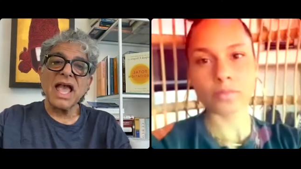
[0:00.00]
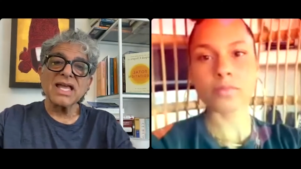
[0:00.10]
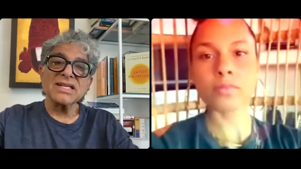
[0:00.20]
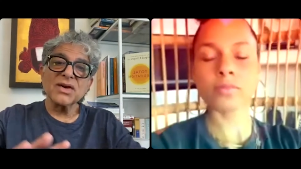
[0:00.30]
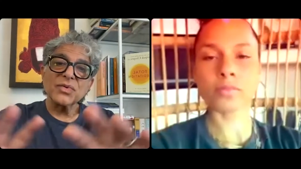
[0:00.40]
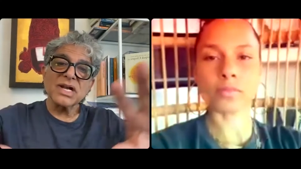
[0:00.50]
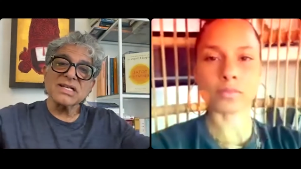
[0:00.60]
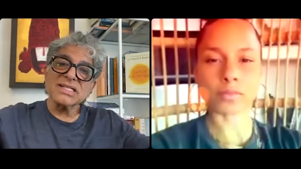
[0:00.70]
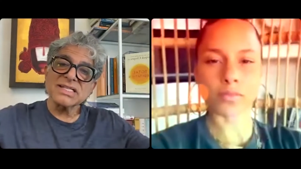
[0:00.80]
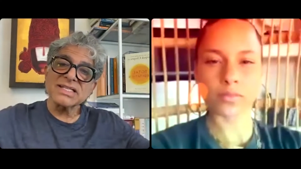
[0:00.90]
Speaker 1: And mm.
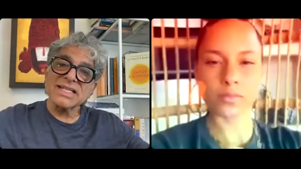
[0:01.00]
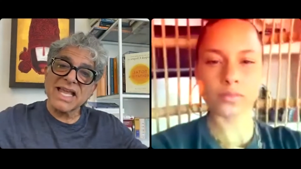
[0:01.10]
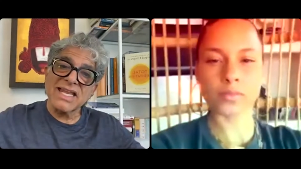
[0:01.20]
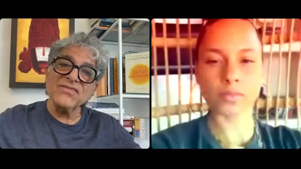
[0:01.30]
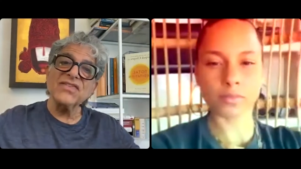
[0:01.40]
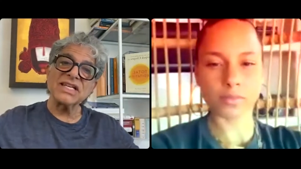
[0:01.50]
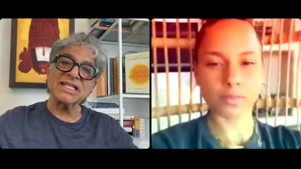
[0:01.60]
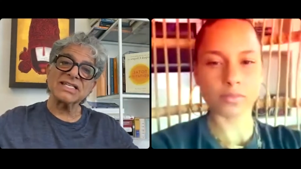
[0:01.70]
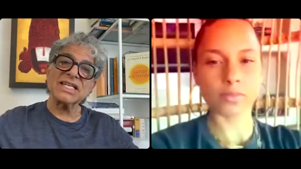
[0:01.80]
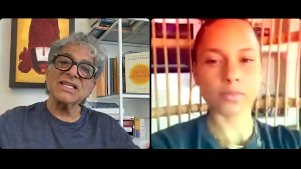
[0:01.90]
awareness is mm.
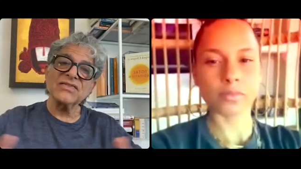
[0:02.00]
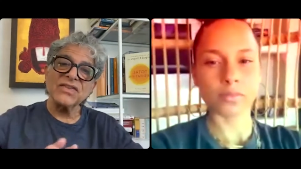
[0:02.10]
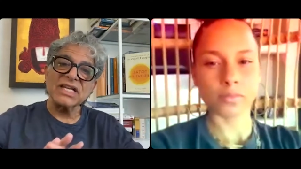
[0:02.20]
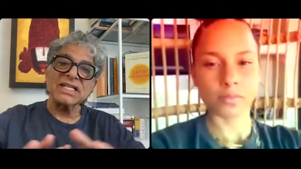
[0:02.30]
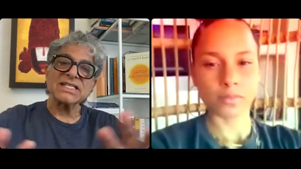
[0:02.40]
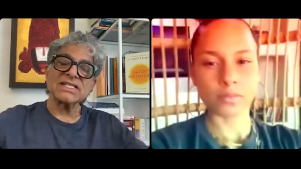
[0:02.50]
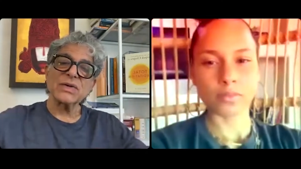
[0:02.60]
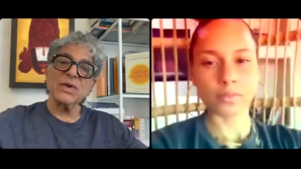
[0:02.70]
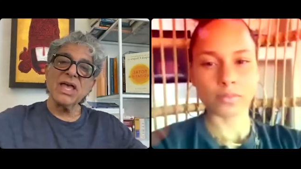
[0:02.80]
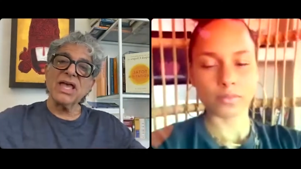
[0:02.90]
infinite, infinite.
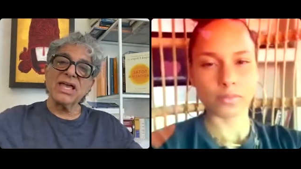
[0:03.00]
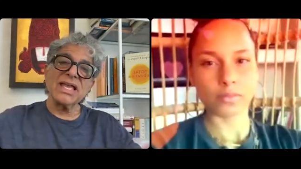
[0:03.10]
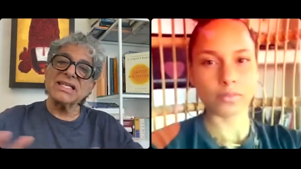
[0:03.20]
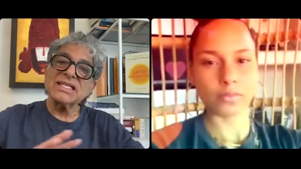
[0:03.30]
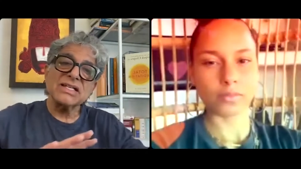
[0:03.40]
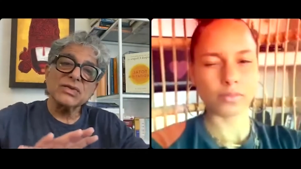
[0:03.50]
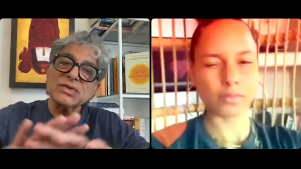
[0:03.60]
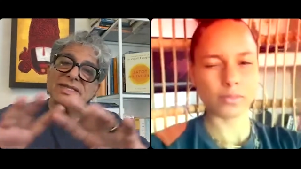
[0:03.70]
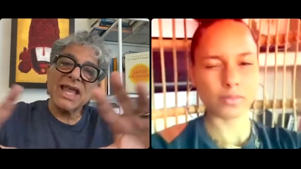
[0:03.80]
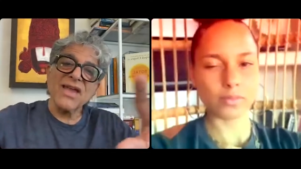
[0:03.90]
So it mm.
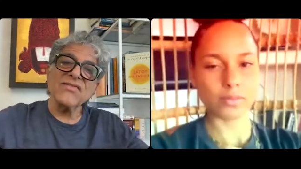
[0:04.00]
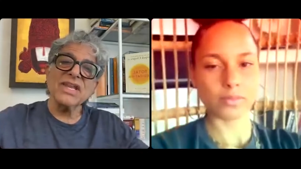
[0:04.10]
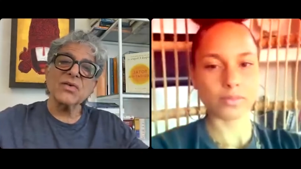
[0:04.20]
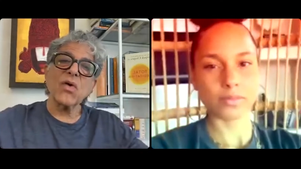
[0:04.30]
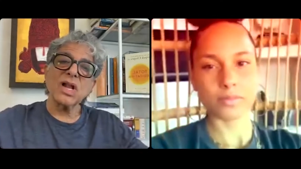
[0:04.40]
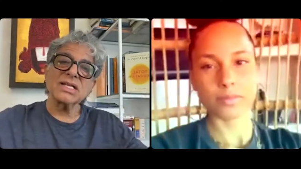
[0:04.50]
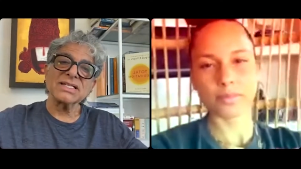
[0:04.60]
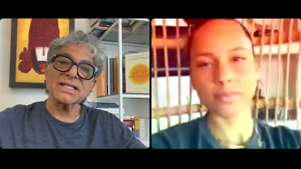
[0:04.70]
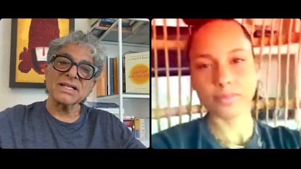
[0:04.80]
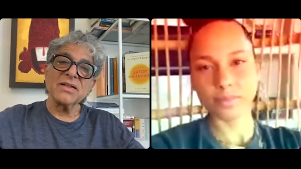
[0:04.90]
includes every
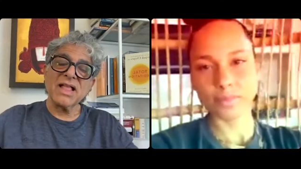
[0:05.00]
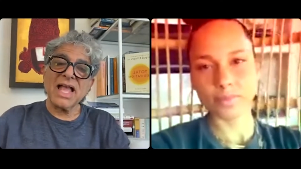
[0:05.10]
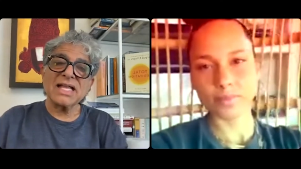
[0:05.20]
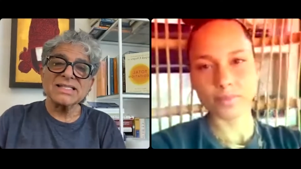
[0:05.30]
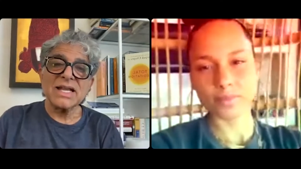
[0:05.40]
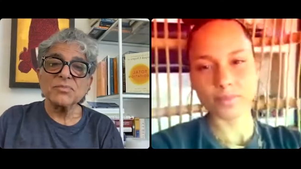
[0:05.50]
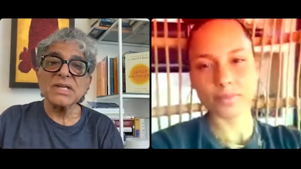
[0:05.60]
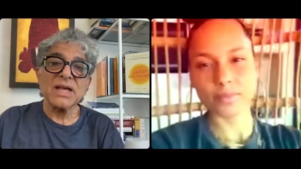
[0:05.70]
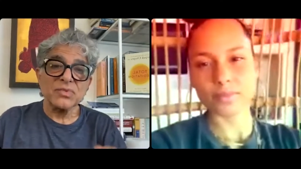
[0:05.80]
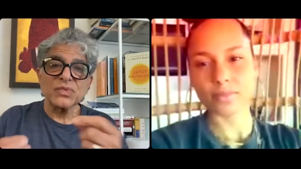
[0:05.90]
quality. And
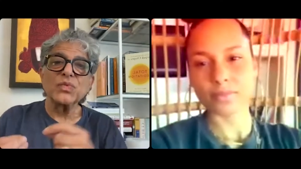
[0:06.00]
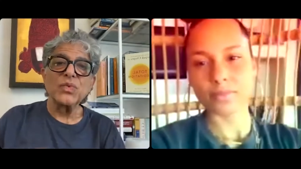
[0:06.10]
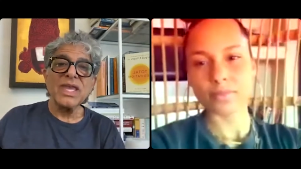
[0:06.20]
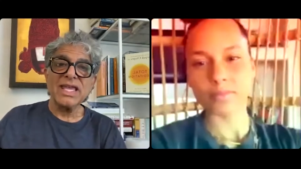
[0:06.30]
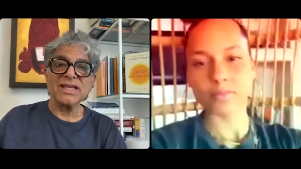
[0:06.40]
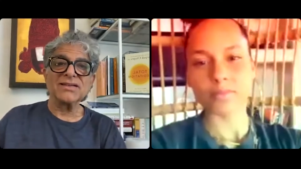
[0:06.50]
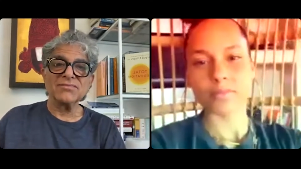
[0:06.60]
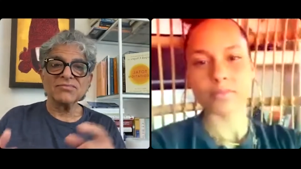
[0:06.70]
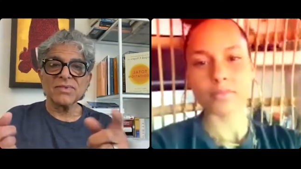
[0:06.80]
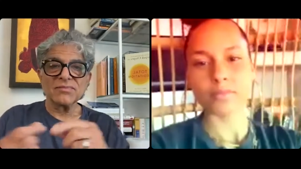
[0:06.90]
sometimes we,
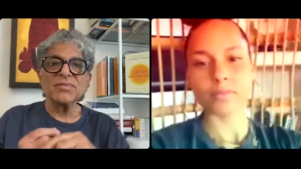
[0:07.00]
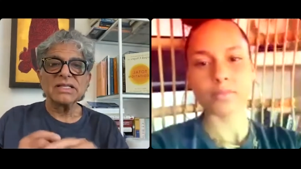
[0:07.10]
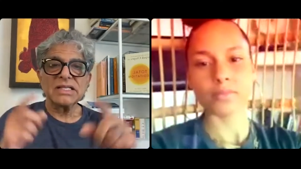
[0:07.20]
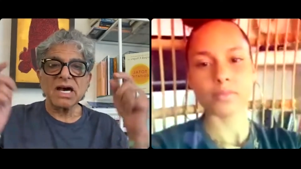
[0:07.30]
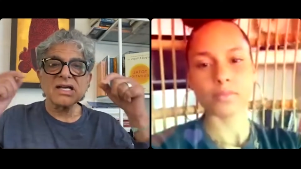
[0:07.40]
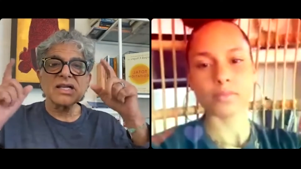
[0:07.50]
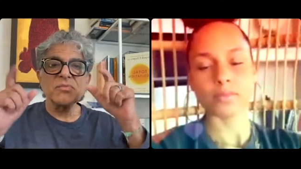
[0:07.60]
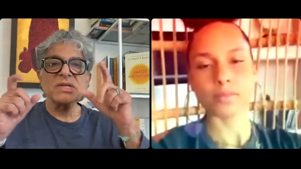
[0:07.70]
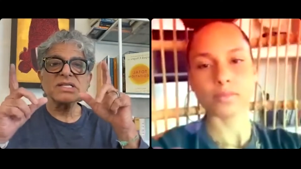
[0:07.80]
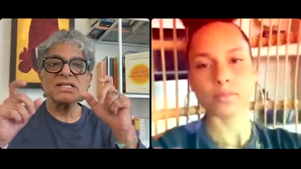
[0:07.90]
with our
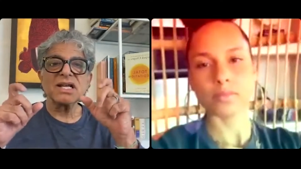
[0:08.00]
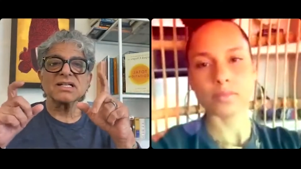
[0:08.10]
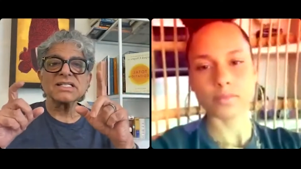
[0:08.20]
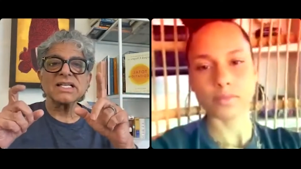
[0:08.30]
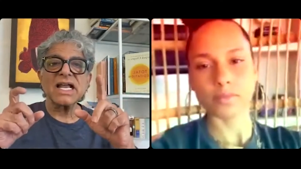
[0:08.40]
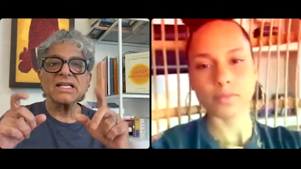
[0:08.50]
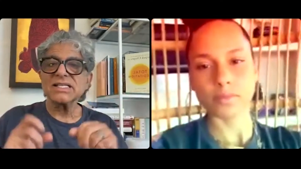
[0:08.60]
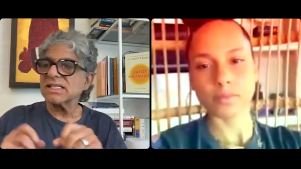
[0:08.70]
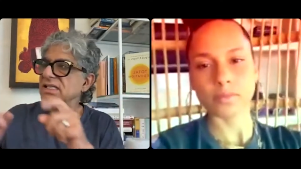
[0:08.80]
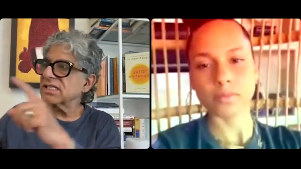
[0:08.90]
limited
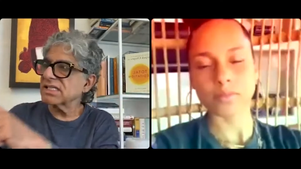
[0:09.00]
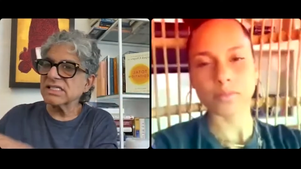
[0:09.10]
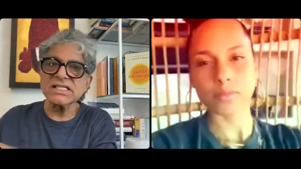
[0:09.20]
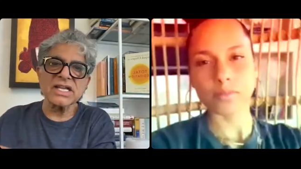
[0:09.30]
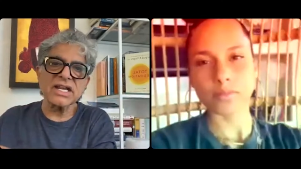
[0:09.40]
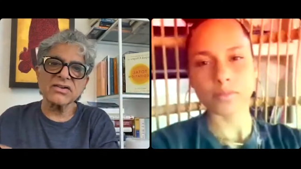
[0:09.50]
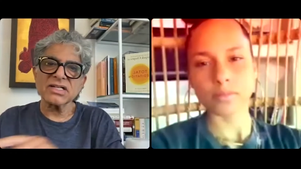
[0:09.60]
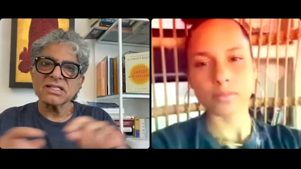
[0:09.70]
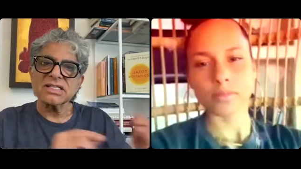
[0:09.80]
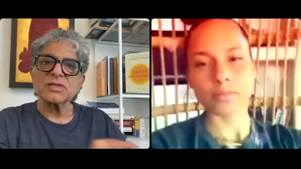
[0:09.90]
understanding, say this is
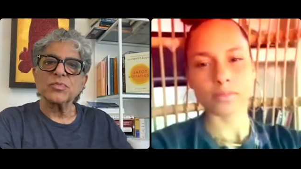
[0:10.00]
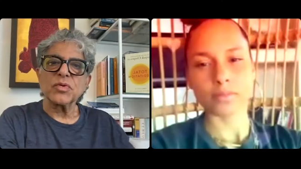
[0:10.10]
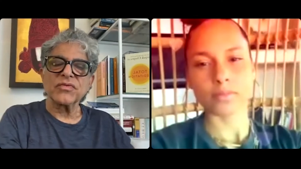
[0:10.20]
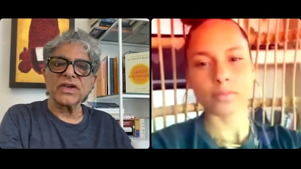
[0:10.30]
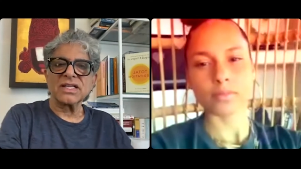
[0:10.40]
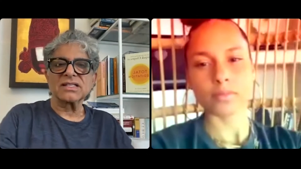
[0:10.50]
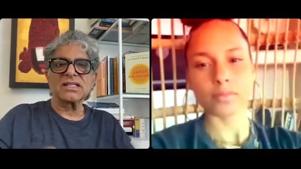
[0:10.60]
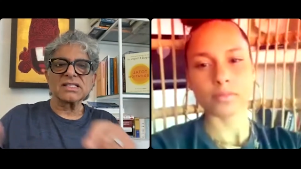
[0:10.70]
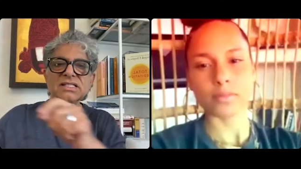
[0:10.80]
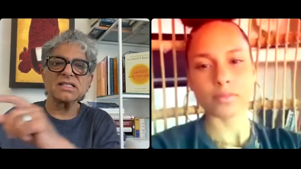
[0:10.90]
sacred, this is profane,
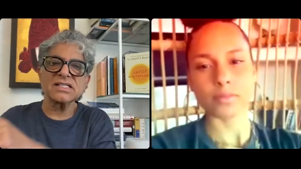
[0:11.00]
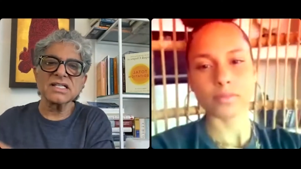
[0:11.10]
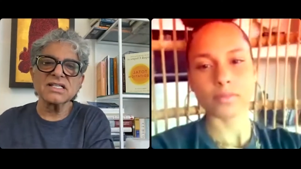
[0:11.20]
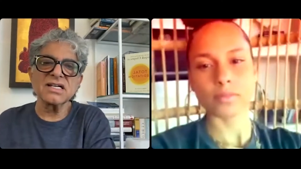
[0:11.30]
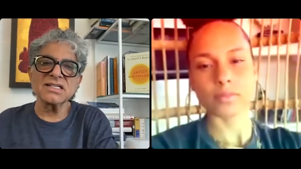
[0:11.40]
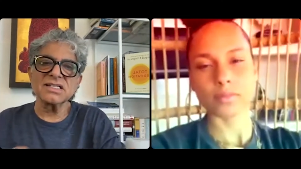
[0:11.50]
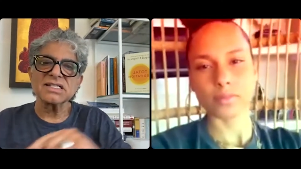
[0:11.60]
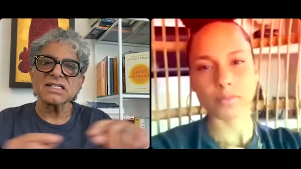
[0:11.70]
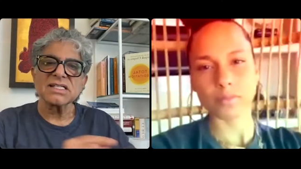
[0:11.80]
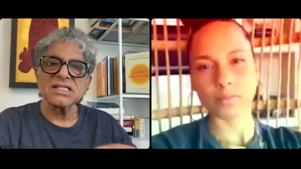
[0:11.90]
this is a sinner,
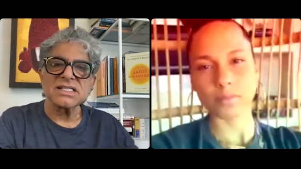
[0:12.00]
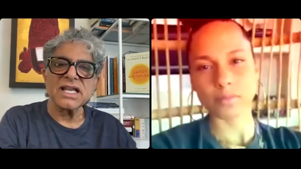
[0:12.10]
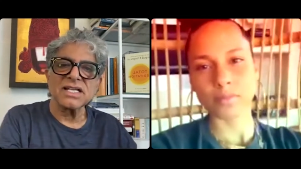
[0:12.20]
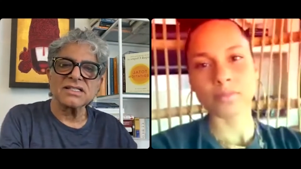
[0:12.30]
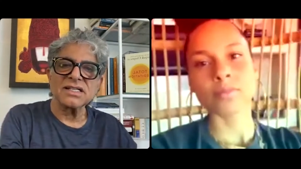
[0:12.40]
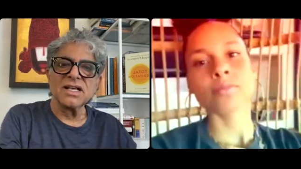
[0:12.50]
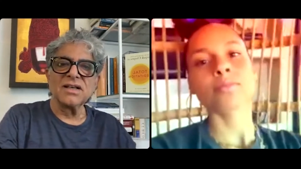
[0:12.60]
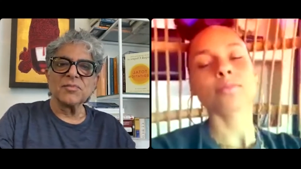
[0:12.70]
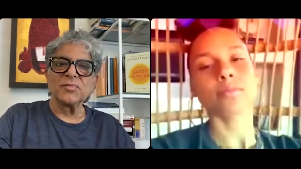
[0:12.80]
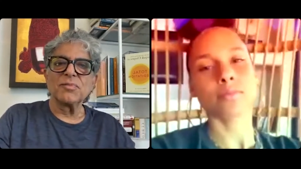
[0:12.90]
this is a saint.
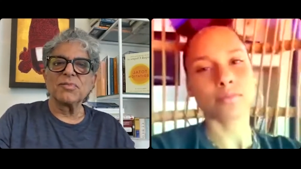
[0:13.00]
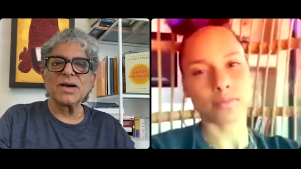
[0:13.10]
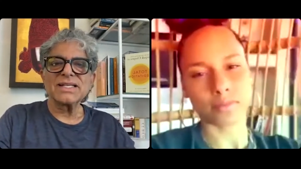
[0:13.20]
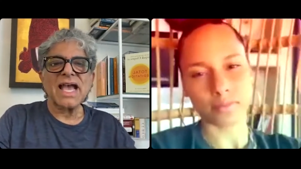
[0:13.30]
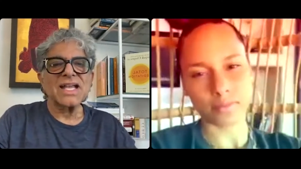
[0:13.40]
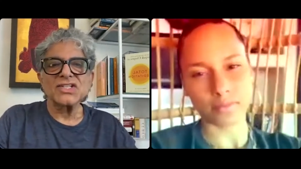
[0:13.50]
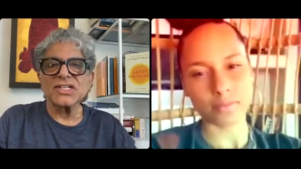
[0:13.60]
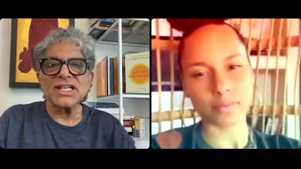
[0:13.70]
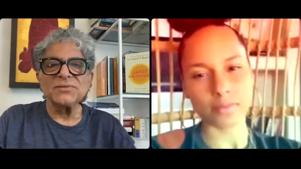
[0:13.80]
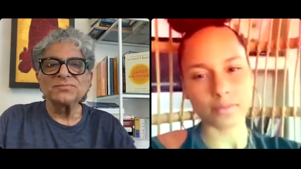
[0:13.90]
Mm. But
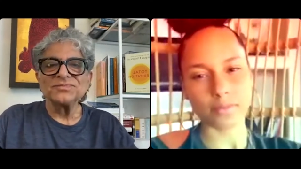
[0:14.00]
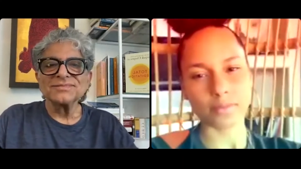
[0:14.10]
actually,